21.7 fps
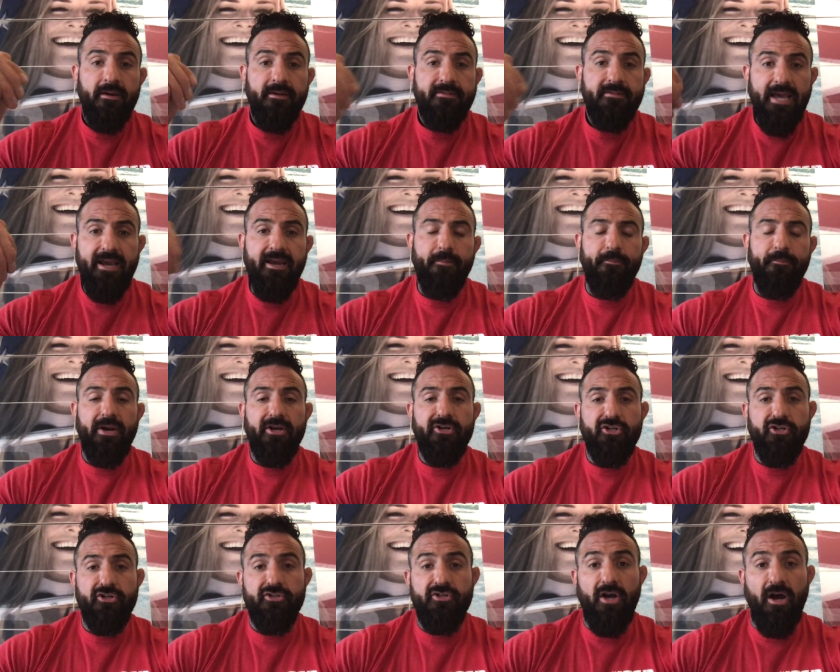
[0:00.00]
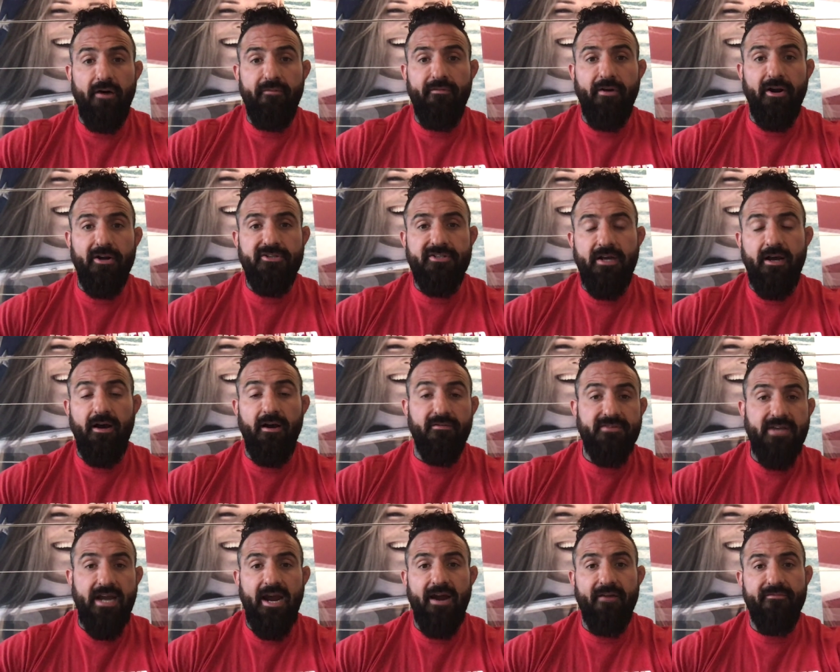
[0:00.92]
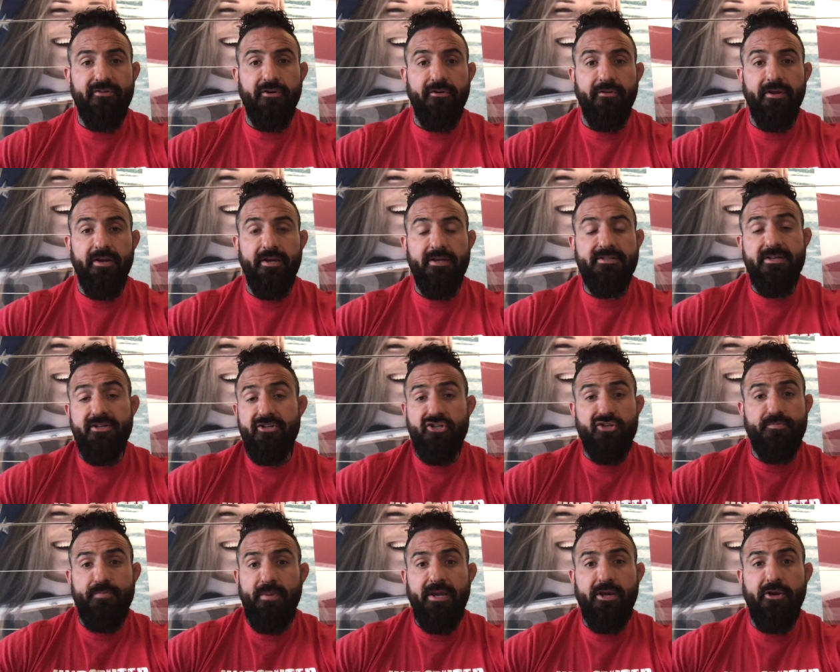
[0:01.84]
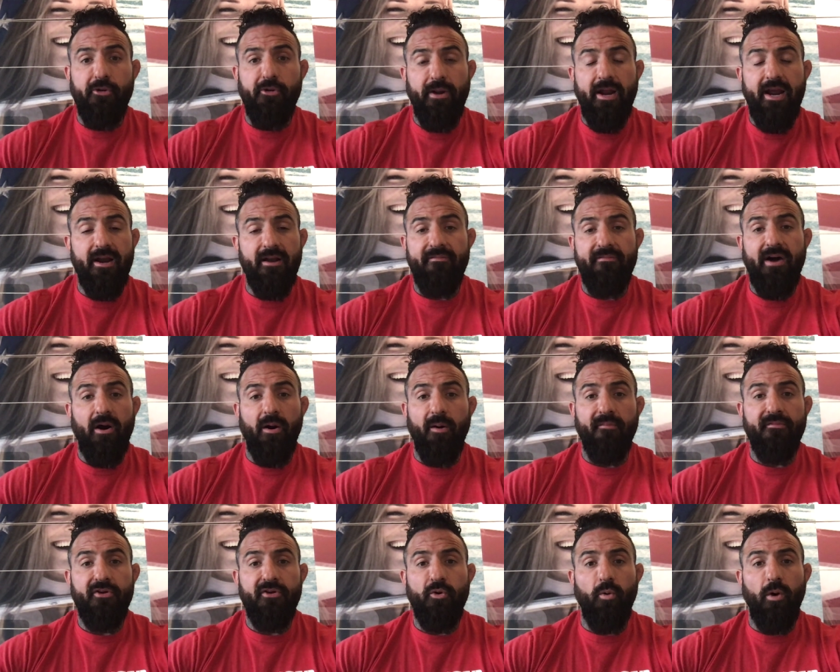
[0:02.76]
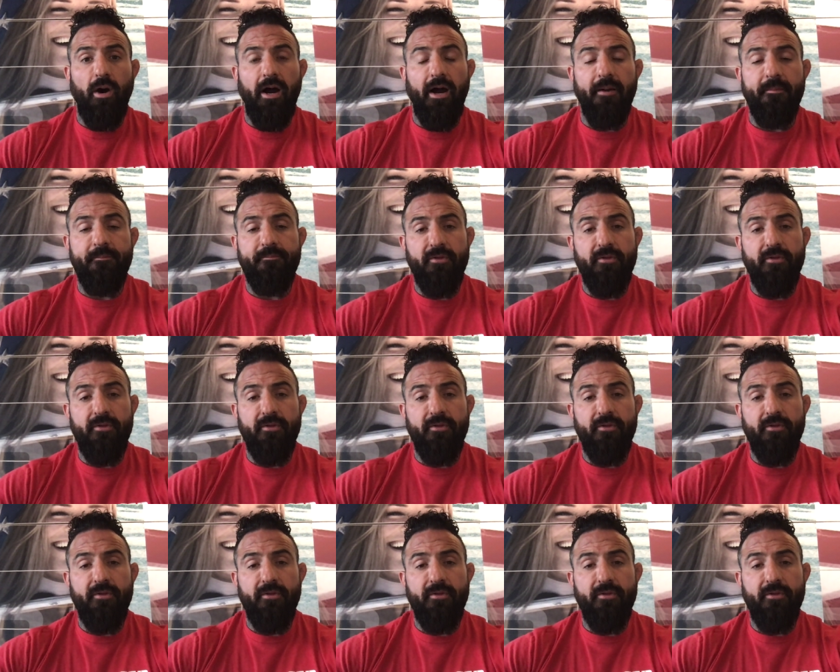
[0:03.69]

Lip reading: take a picture of ourselves after this and just be creative however you want.